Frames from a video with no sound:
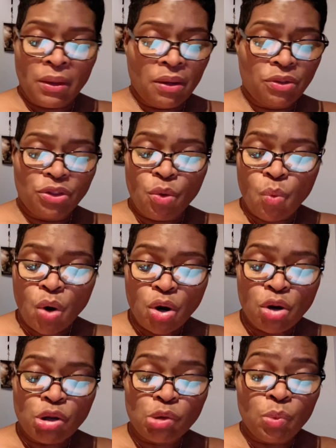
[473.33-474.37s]
The
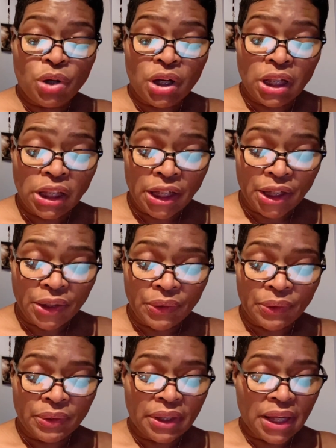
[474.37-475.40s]
words were clear.
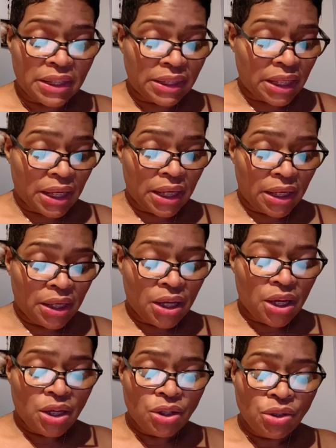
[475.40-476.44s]
They said,
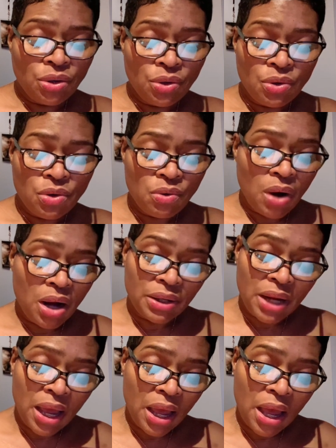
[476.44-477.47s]
"You are
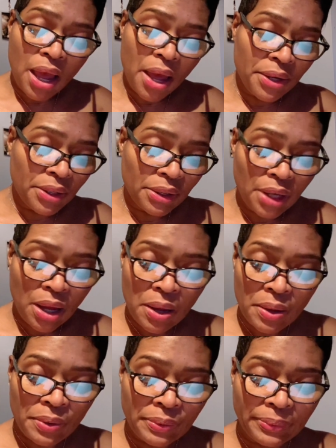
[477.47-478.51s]
not
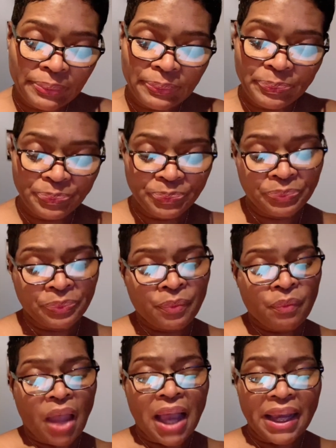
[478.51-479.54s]
alone."
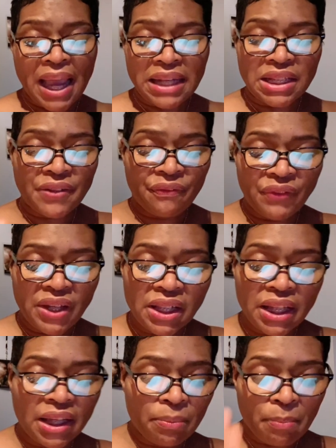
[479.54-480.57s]
I got this feeling
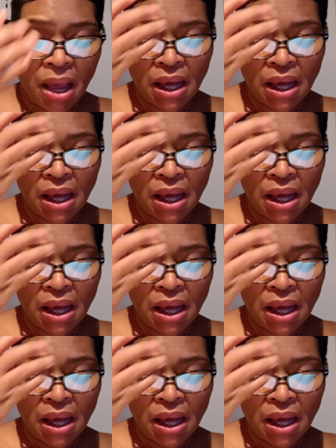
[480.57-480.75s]
in my